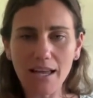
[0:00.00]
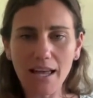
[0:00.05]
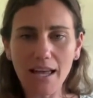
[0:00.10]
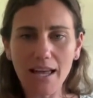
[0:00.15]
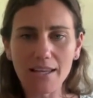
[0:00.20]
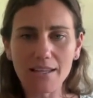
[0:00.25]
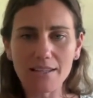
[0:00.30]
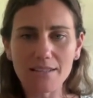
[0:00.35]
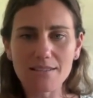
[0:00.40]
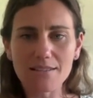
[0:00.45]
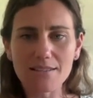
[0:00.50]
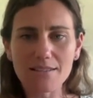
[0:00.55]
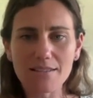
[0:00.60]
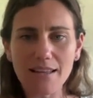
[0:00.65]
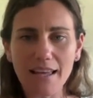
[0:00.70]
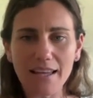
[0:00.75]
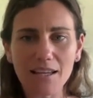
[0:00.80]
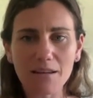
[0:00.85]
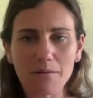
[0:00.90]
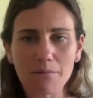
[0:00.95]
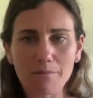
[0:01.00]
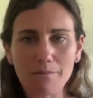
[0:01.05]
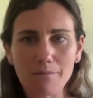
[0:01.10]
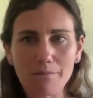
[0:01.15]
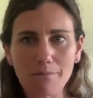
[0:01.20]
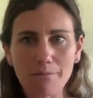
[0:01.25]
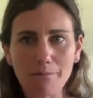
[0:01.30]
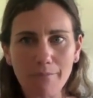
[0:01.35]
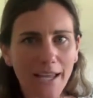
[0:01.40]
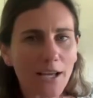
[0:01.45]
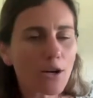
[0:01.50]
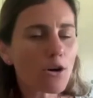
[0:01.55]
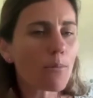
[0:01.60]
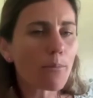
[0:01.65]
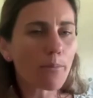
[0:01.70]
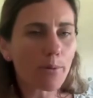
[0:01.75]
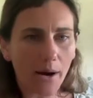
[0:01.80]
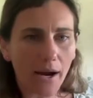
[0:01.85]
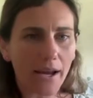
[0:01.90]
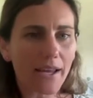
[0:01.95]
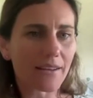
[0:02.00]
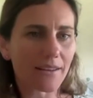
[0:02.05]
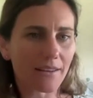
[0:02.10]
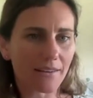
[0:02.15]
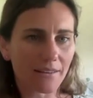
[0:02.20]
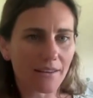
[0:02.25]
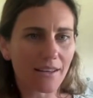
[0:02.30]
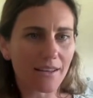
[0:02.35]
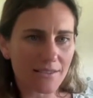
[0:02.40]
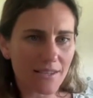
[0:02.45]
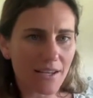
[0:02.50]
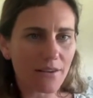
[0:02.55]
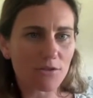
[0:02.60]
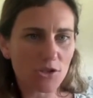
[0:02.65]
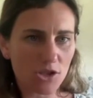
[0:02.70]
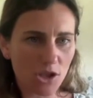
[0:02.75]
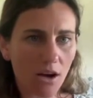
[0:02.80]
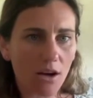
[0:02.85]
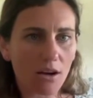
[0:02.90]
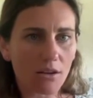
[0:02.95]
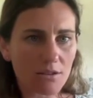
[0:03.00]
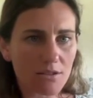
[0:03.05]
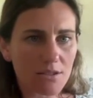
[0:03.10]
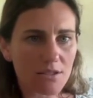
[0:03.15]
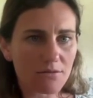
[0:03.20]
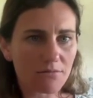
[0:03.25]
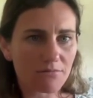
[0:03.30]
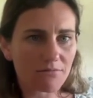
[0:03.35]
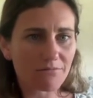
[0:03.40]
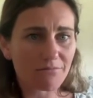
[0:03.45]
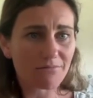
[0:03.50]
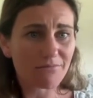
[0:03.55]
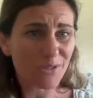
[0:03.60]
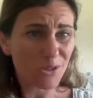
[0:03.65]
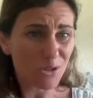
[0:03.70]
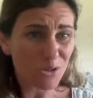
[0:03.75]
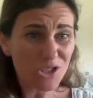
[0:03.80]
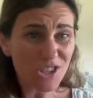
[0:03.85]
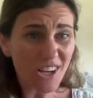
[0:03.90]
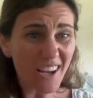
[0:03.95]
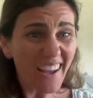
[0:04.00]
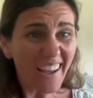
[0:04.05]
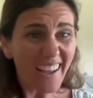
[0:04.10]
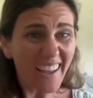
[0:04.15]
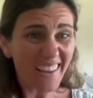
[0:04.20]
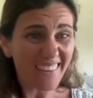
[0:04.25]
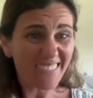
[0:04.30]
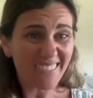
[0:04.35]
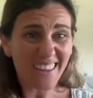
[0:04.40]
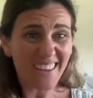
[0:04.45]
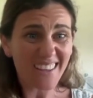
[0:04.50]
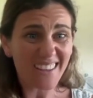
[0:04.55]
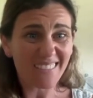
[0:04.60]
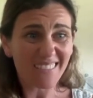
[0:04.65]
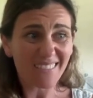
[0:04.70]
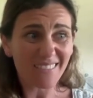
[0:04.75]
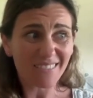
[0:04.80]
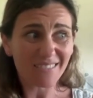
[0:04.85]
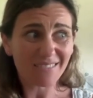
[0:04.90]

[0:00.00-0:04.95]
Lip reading: and they can make or break a deaf child's future and their